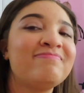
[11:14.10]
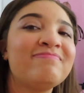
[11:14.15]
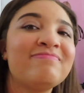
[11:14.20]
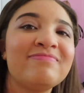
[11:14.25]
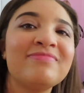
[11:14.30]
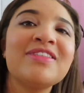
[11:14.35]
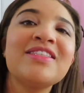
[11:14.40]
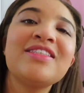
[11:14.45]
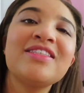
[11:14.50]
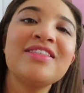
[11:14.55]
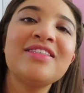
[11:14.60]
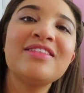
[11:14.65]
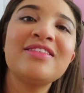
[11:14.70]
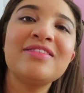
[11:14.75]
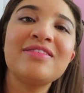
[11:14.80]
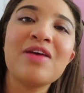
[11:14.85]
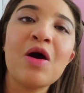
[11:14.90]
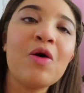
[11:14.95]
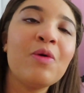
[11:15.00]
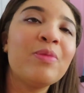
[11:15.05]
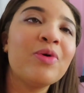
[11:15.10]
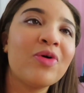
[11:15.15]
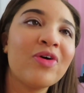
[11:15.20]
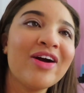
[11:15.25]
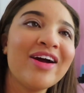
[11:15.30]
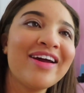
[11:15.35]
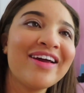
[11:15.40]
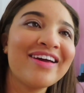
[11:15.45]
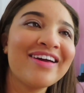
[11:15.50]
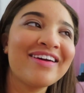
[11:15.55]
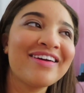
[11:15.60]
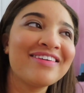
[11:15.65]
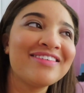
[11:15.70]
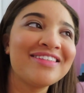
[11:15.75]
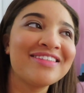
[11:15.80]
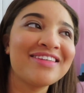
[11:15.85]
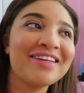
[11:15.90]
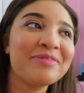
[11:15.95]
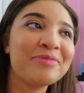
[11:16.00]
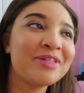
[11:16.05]
This is so boring.
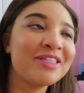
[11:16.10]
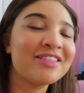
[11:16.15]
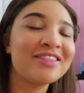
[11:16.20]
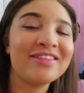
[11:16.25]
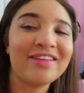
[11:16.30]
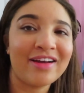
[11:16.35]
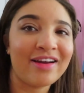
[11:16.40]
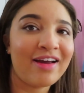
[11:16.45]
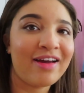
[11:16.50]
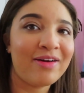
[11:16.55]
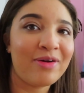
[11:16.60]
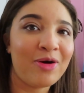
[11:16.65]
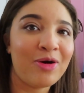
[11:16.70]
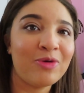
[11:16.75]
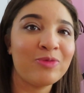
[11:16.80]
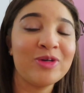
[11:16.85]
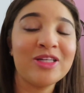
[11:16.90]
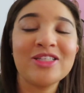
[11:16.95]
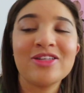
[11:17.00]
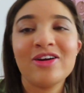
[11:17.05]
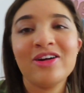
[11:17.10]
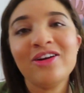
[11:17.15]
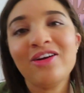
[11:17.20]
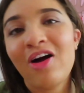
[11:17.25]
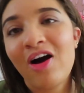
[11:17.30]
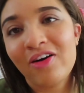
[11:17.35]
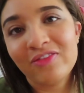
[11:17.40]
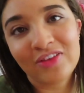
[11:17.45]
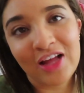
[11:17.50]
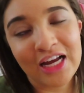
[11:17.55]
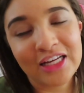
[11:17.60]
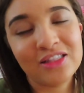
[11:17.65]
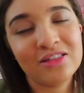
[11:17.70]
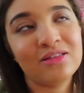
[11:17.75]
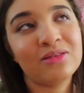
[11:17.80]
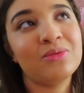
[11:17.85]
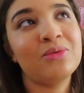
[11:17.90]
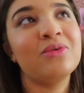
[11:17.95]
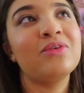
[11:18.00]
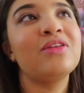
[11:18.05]
Just like being stuck at home. We started online
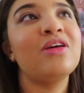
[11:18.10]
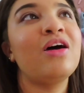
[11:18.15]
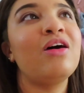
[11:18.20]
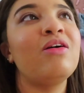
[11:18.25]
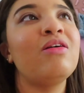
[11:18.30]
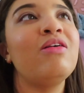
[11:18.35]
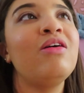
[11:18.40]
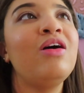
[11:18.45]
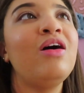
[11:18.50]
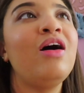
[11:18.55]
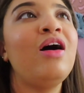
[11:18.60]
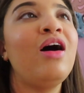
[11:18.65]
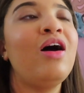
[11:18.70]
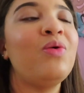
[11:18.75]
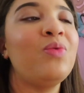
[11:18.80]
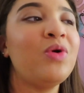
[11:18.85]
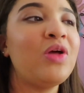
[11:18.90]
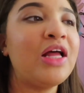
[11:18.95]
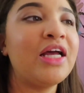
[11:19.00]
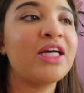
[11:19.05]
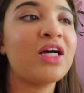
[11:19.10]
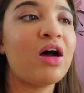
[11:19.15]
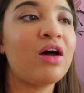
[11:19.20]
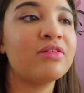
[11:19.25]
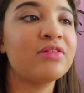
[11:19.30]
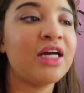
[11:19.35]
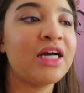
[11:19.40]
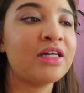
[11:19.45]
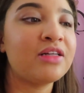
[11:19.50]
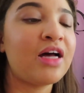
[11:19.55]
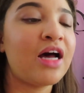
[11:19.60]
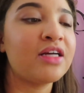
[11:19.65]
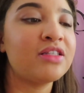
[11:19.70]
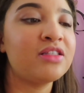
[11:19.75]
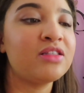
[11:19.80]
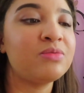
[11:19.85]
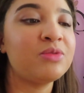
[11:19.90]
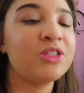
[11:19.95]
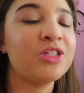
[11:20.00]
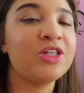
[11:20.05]
school though. Well, like online
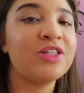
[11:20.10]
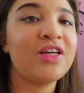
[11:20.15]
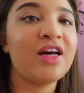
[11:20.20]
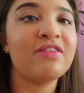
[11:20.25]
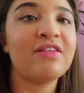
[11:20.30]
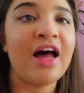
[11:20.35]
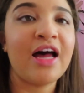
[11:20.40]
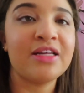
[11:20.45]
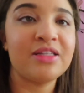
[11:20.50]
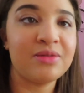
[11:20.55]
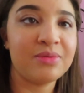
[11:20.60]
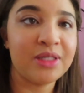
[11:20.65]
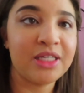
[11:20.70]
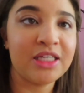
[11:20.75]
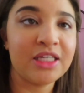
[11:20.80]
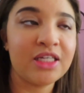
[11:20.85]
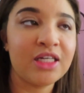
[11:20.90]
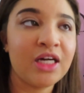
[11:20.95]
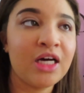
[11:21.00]
classes. We started that last week.